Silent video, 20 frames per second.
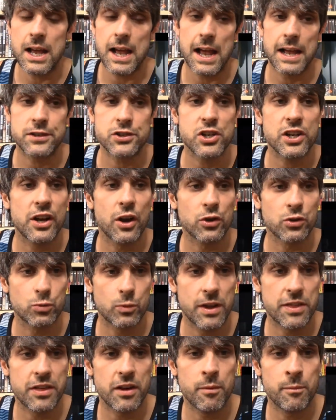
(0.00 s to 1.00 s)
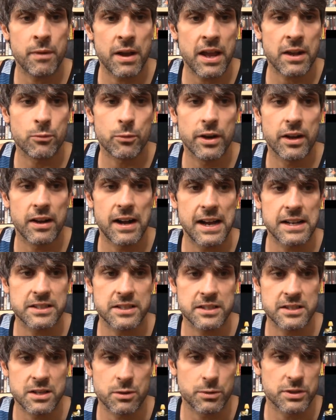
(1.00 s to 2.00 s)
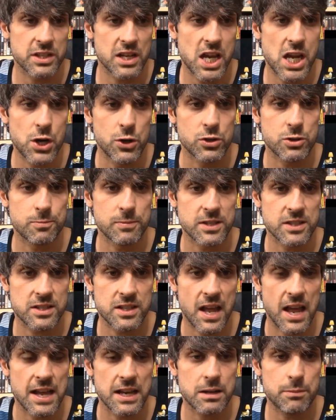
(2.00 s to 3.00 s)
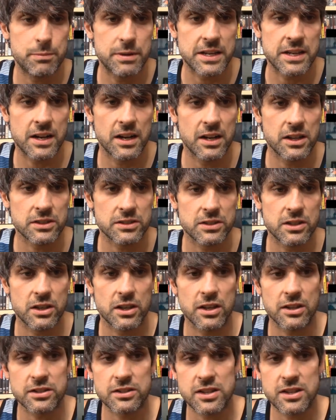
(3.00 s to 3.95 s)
and she goes with him and realizes it was a huge mistake because the